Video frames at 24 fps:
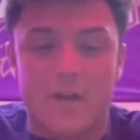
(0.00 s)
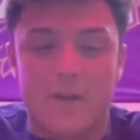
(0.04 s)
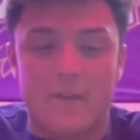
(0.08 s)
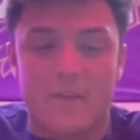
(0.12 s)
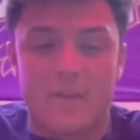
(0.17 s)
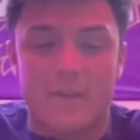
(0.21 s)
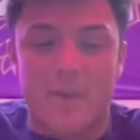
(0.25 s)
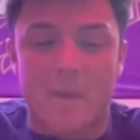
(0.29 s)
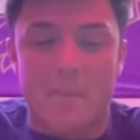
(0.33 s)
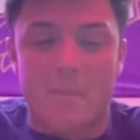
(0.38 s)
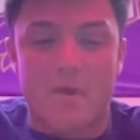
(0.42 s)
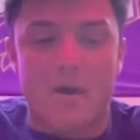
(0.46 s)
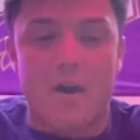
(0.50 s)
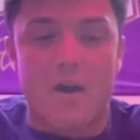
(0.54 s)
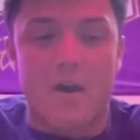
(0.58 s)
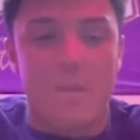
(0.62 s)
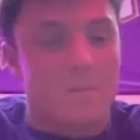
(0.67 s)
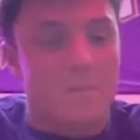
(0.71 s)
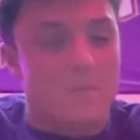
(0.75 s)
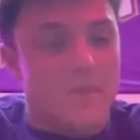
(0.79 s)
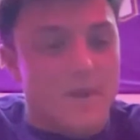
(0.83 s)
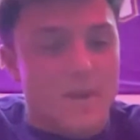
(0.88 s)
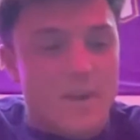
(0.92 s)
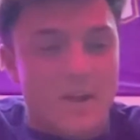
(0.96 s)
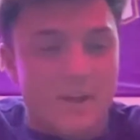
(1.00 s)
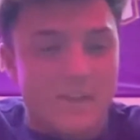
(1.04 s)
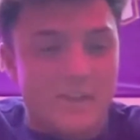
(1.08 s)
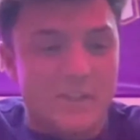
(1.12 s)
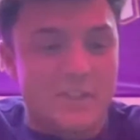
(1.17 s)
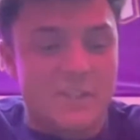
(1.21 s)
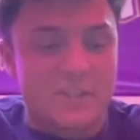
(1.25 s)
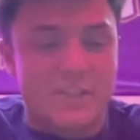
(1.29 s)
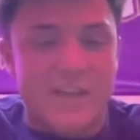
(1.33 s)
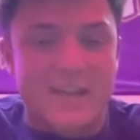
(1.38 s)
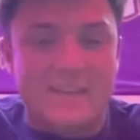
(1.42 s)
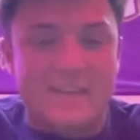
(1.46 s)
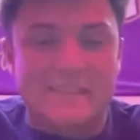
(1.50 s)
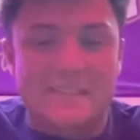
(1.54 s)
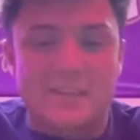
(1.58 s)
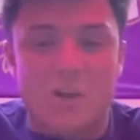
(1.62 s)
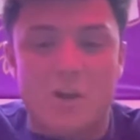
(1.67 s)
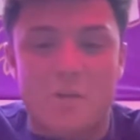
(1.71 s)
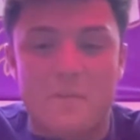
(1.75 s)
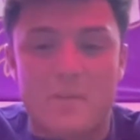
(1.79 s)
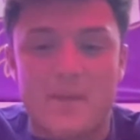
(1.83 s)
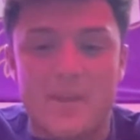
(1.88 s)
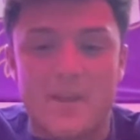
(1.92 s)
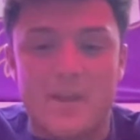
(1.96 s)
And then my mom, she just checks in
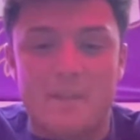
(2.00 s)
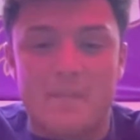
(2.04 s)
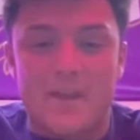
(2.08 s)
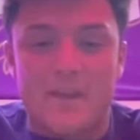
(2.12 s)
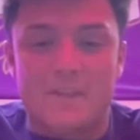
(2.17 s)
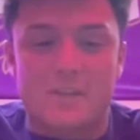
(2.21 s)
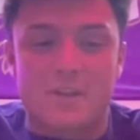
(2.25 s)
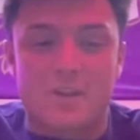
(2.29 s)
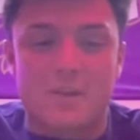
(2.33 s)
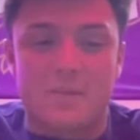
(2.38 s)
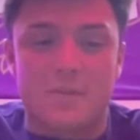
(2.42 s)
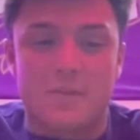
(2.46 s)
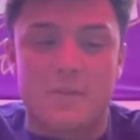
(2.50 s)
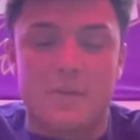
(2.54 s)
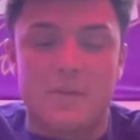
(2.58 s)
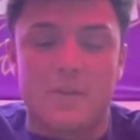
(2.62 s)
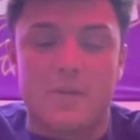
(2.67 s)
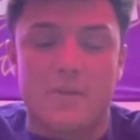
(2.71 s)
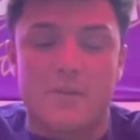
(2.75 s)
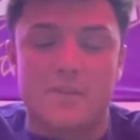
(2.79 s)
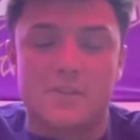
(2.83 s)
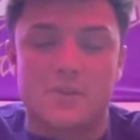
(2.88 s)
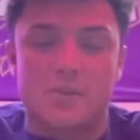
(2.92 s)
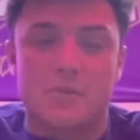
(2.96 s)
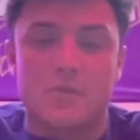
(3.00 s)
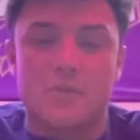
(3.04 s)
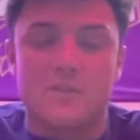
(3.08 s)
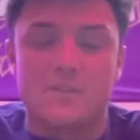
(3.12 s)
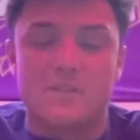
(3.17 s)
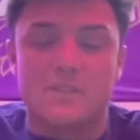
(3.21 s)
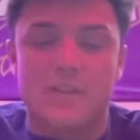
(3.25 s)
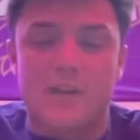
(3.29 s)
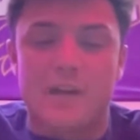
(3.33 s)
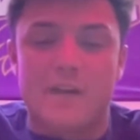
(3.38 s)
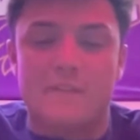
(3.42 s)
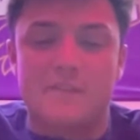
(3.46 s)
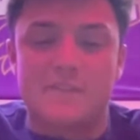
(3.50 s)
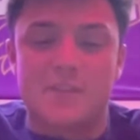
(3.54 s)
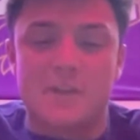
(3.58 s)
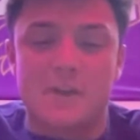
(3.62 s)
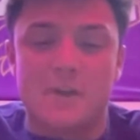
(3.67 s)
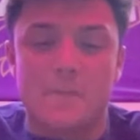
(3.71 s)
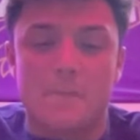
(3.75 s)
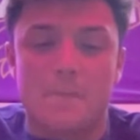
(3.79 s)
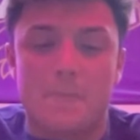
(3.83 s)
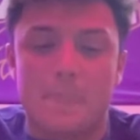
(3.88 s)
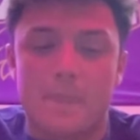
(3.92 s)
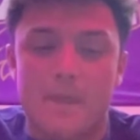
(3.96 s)
on me and makes sure I'm doing good with school and stuff.
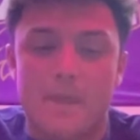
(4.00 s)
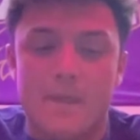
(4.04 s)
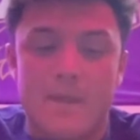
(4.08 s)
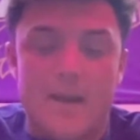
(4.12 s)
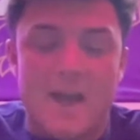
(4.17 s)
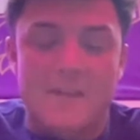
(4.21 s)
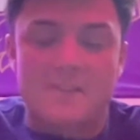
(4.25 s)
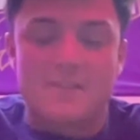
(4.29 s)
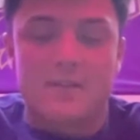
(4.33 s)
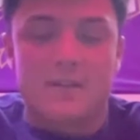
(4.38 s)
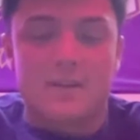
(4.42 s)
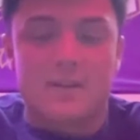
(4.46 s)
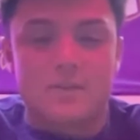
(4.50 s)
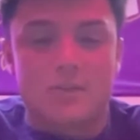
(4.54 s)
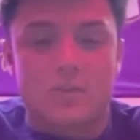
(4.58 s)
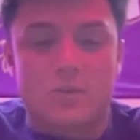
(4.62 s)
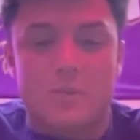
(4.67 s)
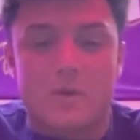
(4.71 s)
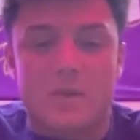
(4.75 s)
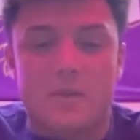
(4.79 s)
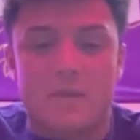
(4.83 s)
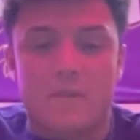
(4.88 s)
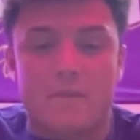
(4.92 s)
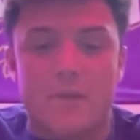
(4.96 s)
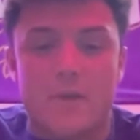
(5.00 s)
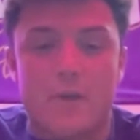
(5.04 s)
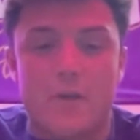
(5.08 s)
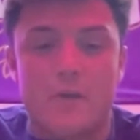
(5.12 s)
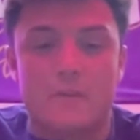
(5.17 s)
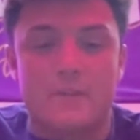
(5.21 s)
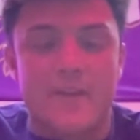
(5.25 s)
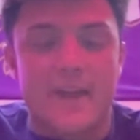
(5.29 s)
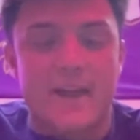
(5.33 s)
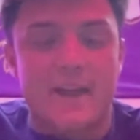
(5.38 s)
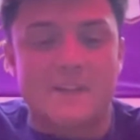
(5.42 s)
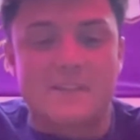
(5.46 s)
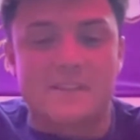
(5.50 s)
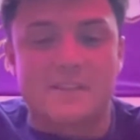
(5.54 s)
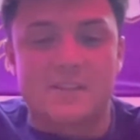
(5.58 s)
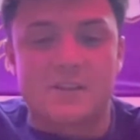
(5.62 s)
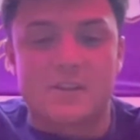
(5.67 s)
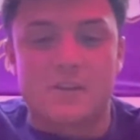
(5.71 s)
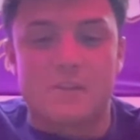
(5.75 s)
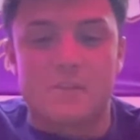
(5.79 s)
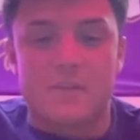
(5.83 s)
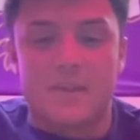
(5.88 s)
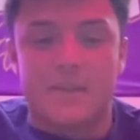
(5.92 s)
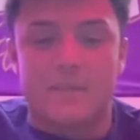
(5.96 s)
So I talk to him on the phone, text
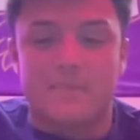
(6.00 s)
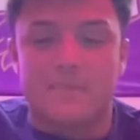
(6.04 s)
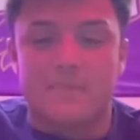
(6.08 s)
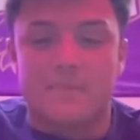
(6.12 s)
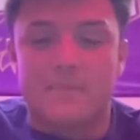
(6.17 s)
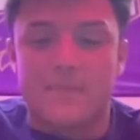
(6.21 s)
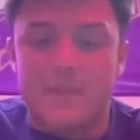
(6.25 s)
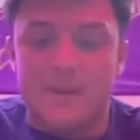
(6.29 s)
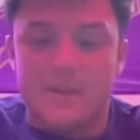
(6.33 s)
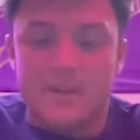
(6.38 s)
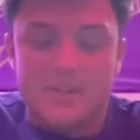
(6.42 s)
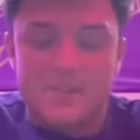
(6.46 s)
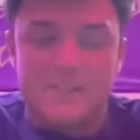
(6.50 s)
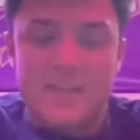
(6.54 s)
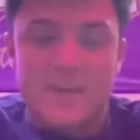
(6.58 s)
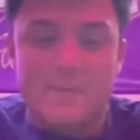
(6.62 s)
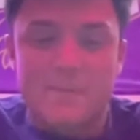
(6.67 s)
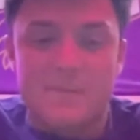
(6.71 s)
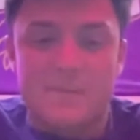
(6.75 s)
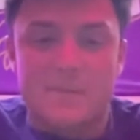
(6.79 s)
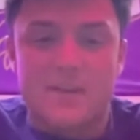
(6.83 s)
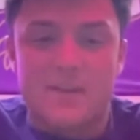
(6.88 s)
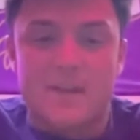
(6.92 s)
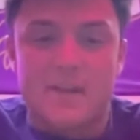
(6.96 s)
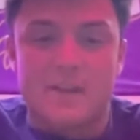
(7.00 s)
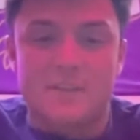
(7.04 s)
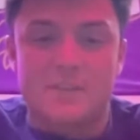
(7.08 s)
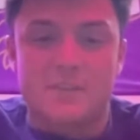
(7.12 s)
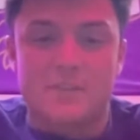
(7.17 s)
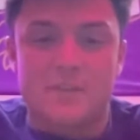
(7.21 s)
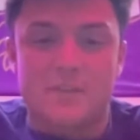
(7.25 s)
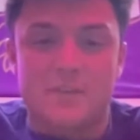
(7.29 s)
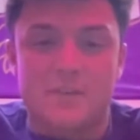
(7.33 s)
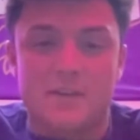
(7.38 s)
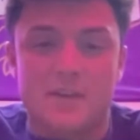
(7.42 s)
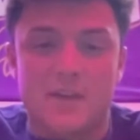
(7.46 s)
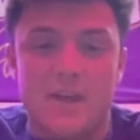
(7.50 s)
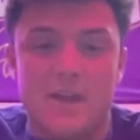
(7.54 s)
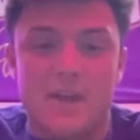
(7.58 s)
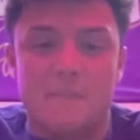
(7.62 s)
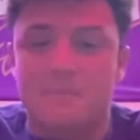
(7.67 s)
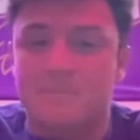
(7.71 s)
him, and just keep in touch throughout the day.